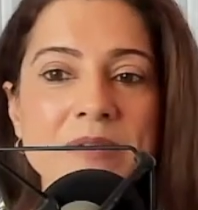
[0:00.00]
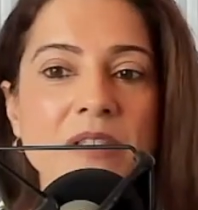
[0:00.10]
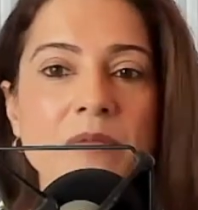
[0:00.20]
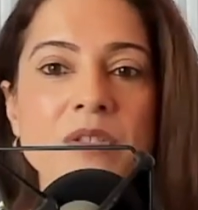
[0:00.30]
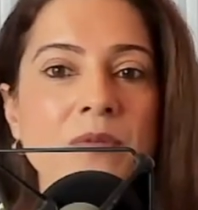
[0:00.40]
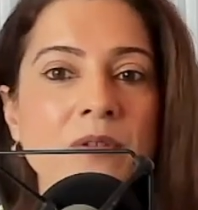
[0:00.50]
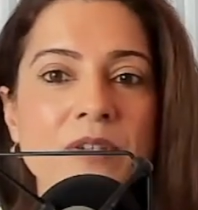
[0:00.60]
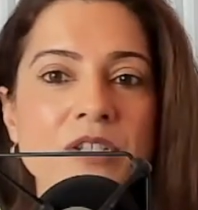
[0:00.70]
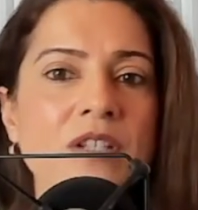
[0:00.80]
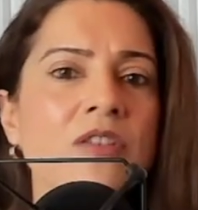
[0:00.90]
It was so much more
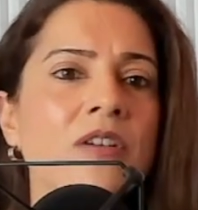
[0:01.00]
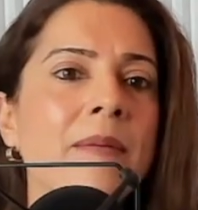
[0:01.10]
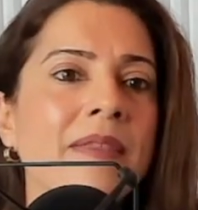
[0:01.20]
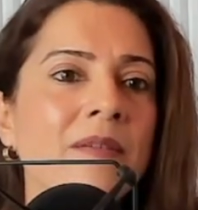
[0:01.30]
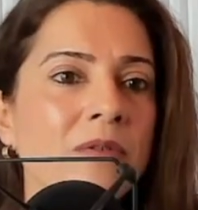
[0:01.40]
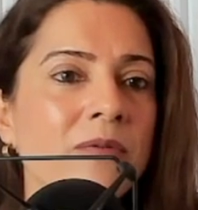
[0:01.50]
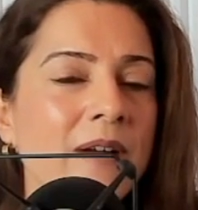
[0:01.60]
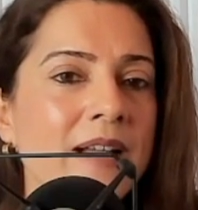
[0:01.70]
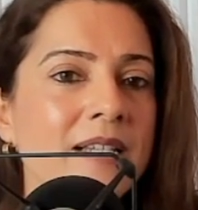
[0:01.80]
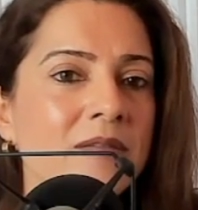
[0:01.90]
efficient. Look, I think
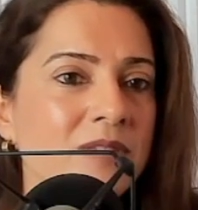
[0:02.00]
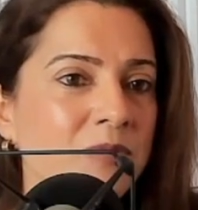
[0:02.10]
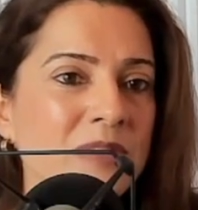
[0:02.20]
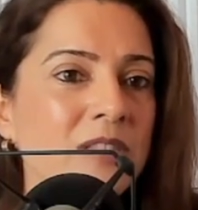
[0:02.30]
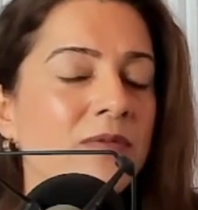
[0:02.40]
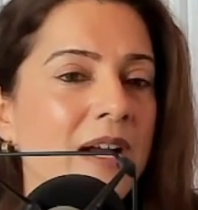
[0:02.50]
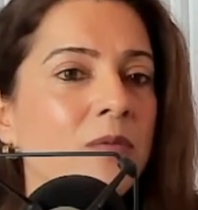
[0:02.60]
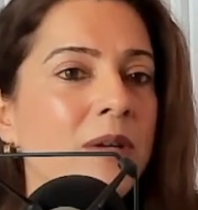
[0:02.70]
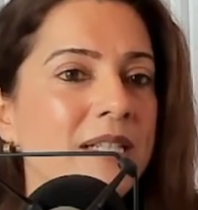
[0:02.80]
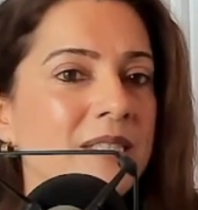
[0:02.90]
we still
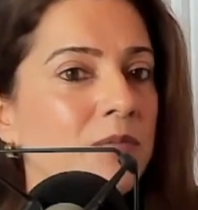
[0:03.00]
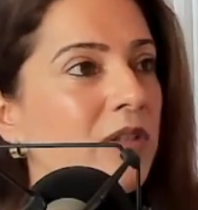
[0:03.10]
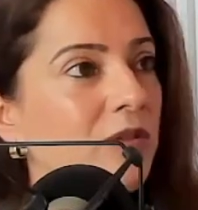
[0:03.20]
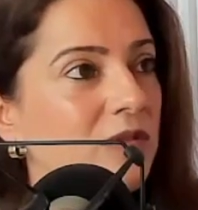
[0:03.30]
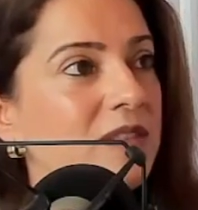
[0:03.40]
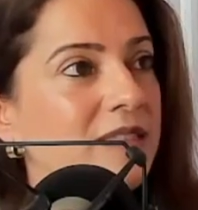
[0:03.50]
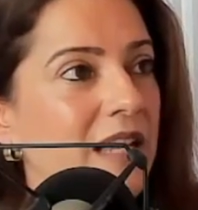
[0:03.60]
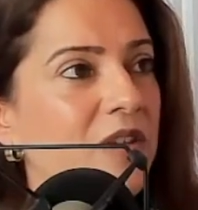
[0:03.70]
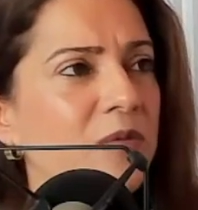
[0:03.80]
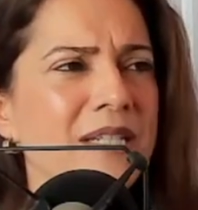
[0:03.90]
find ways to bring girls
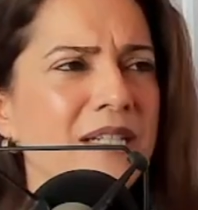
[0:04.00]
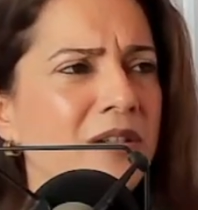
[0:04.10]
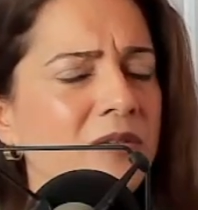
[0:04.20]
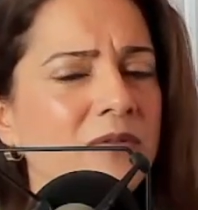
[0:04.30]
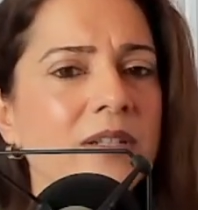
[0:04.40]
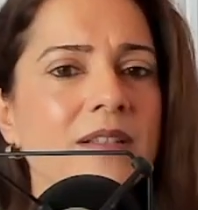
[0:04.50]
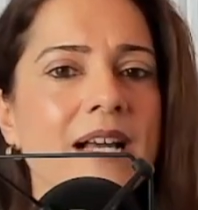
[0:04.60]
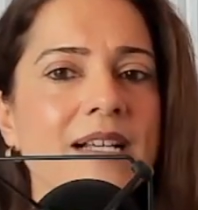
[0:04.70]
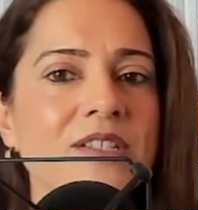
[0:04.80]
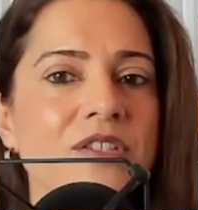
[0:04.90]
together. We did Code Fair
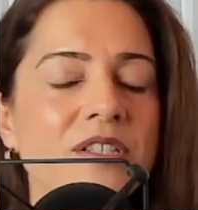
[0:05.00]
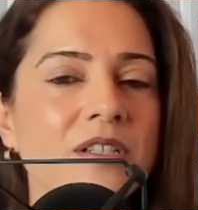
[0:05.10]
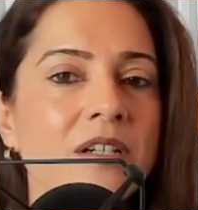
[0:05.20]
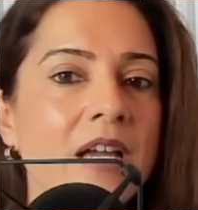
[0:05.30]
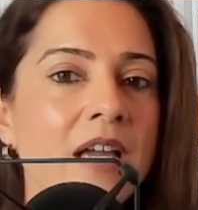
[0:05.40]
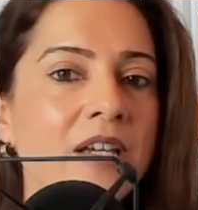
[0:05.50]
last year.